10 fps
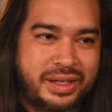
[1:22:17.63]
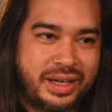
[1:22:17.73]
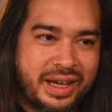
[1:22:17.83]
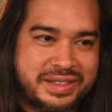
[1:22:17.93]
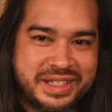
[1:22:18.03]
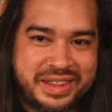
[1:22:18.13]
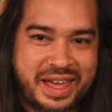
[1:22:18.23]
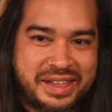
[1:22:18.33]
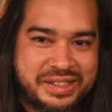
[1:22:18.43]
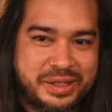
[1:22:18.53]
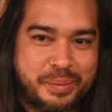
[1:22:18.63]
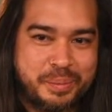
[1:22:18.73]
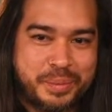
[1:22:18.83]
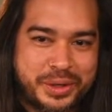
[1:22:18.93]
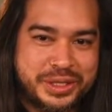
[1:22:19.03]
I say the answer
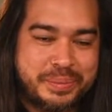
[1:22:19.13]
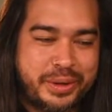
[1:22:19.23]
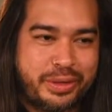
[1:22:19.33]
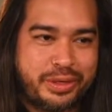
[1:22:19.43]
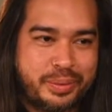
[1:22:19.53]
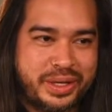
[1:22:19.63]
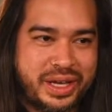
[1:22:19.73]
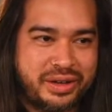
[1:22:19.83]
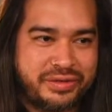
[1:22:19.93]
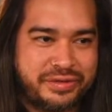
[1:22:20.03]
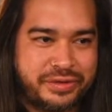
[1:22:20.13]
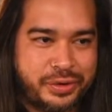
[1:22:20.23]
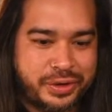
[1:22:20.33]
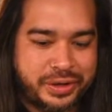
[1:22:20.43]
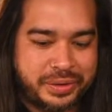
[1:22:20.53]
must be 3 and
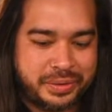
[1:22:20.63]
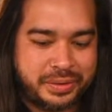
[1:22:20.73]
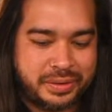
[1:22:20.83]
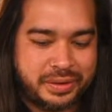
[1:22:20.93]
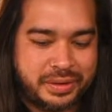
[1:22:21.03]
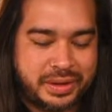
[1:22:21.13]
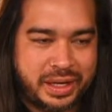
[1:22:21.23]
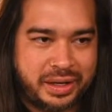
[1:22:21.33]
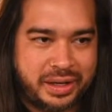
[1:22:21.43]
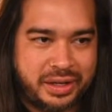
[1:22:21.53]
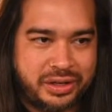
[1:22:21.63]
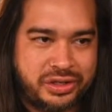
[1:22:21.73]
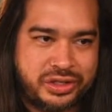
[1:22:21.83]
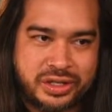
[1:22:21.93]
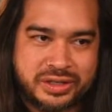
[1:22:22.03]
4. Like,
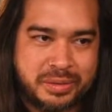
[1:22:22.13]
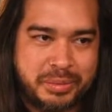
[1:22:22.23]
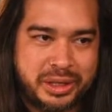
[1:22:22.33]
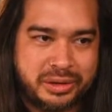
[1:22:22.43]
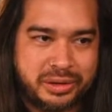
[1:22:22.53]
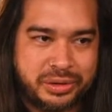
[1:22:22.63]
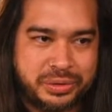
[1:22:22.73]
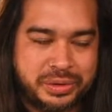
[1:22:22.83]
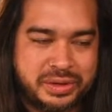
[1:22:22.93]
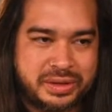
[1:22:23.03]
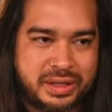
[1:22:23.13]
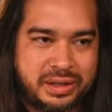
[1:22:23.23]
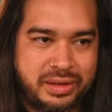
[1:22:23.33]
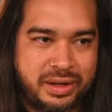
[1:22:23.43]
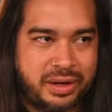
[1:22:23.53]
it's just the middle nodes
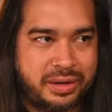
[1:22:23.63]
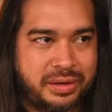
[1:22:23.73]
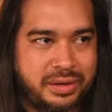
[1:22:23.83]
in there.